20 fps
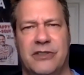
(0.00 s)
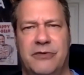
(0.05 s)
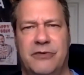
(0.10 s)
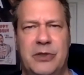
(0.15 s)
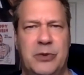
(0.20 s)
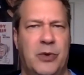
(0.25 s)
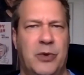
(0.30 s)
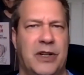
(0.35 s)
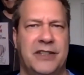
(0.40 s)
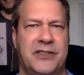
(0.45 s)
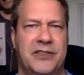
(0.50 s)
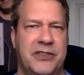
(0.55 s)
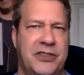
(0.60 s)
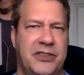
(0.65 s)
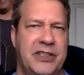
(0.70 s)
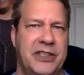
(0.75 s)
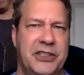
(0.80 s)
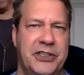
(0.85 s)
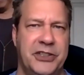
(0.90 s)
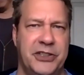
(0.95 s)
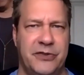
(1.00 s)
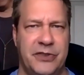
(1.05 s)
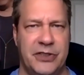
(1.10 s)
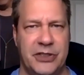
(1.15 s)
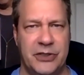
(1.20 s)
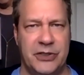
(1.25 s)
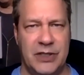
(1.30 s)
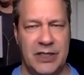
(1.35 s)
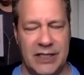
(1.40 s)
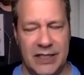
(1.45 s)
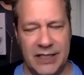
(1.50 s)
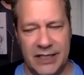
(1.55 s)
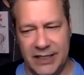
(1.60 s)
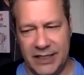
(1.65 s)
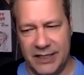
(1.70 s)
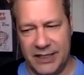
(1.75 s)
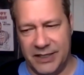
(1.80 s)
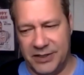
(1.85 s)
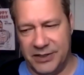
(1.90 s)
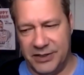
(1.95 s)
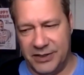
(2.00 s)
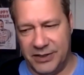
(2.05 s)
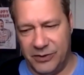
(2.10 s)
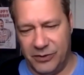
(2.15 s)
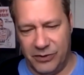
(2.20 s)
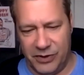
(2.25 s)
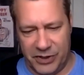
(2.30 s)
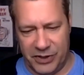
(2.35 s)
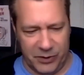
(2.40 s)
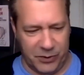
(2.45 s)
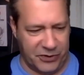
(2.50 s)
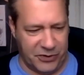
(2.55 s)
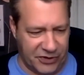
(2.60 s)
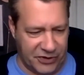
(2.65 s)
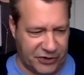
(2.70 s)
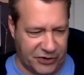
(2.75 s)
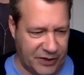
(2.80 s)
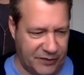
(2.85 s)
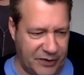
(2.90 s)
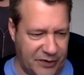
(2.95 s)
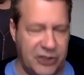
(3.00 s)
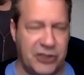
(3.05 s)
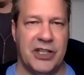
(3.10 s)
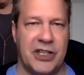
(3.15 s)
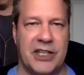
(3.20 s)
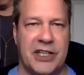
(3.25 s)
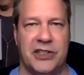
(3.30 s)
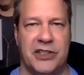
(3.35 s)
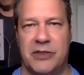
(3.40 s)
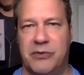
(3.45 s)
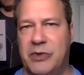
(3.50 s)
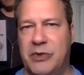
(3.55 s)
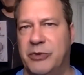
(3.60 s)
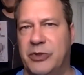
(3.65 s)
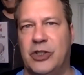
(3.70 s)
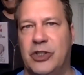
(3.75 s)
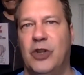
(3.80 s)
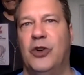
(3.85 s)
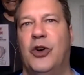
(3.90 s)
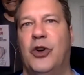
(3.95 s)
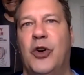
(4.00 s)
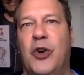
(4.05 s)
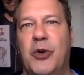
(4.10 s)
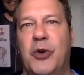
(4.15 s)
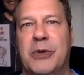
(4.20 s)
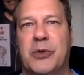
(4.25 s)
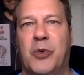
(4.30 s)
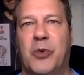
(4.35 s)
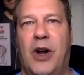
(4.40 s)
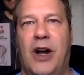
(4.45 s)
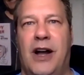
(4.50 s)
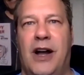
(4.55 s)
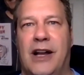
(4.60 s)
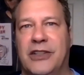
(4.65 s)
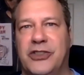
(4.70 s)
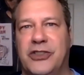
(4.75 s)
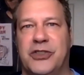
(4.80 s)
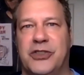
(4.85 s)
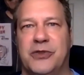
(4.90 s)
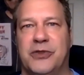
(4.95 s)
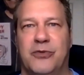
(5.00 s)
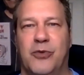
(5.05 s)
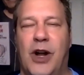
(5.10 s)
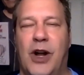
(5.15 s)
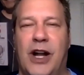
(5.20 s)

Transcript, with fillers: or if we wanted to see an interview, there was this TV channel that we would go home and watch and